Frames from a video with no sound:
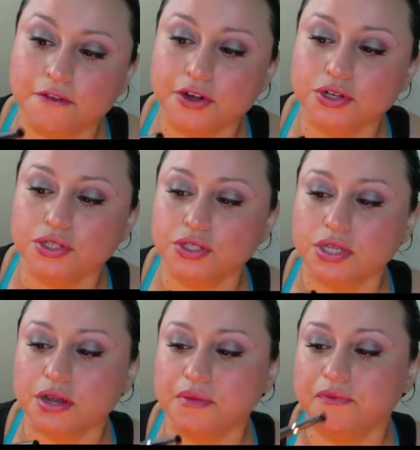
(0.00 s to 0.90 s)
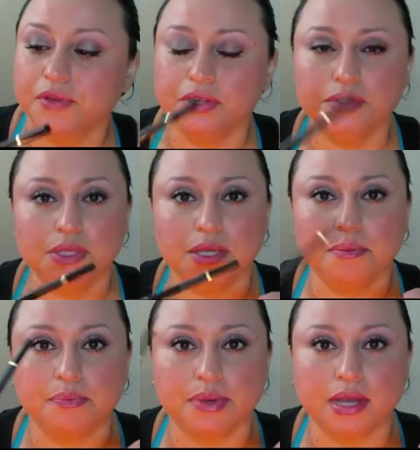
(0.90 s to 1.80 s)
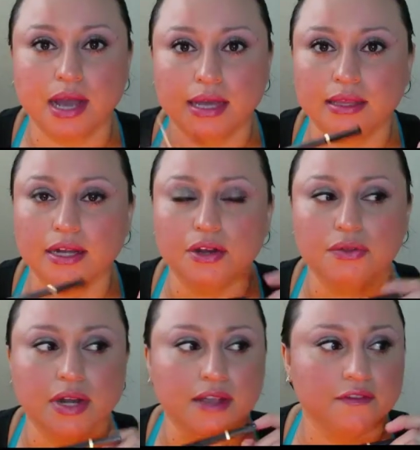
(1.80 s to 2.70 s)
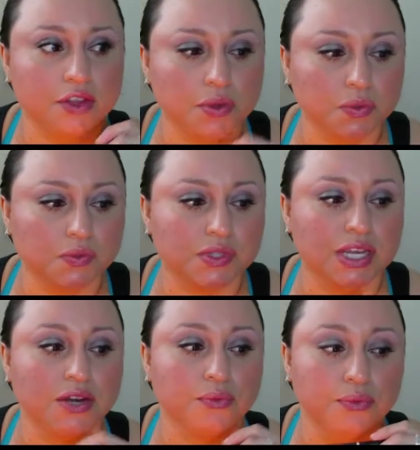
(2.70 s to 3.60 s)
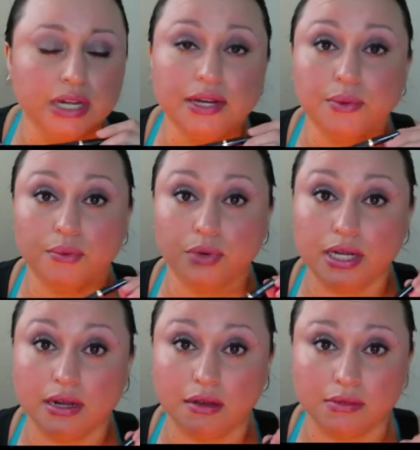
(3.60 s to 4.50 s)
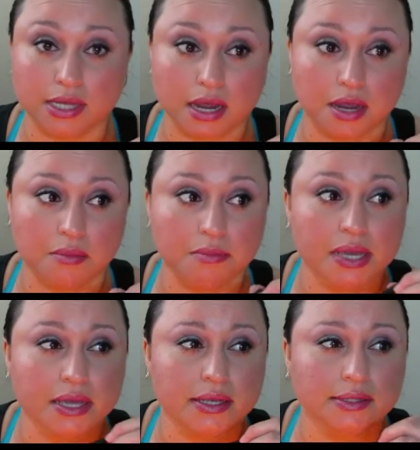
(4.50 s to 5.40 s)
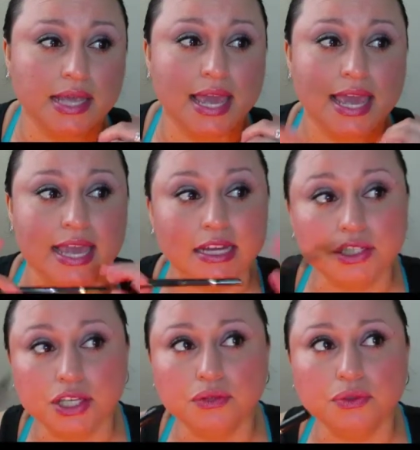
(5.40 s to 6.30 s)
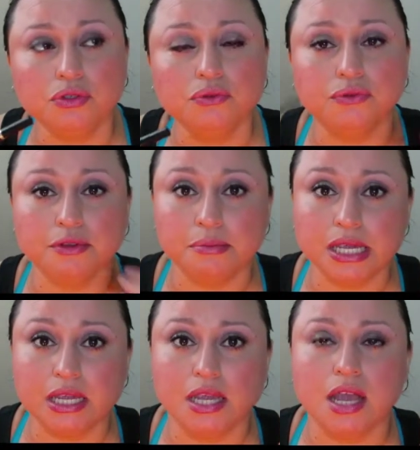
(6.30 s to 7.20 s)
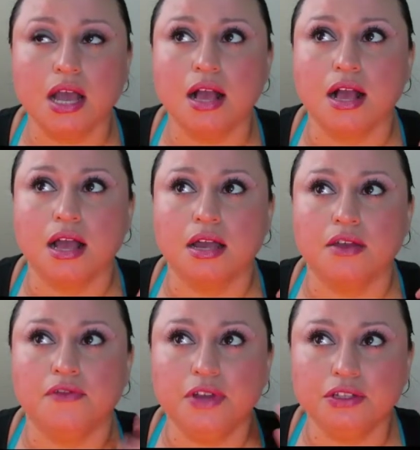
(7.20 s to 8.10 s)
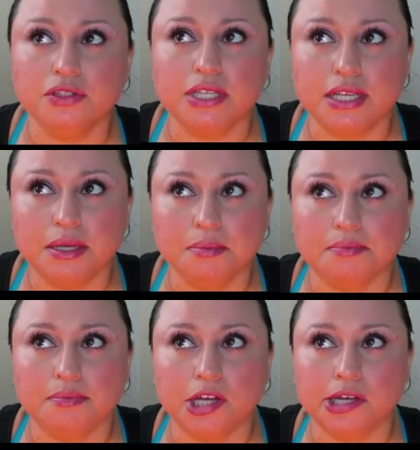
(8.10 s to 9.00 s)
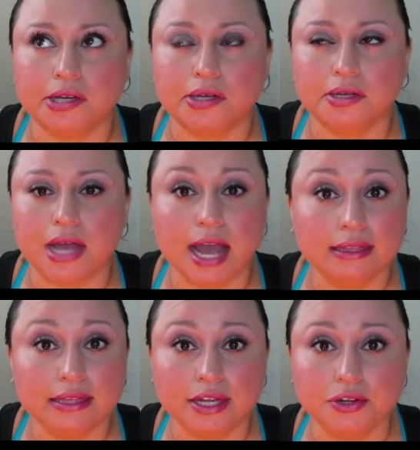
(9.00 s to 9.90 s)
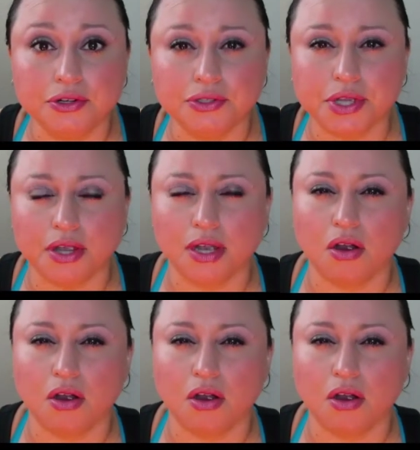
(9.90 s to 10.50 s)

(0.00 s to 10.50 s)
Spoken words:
first felt tip eyeliner that I've used in a really long time, because in general for me, felt tip eyeliners,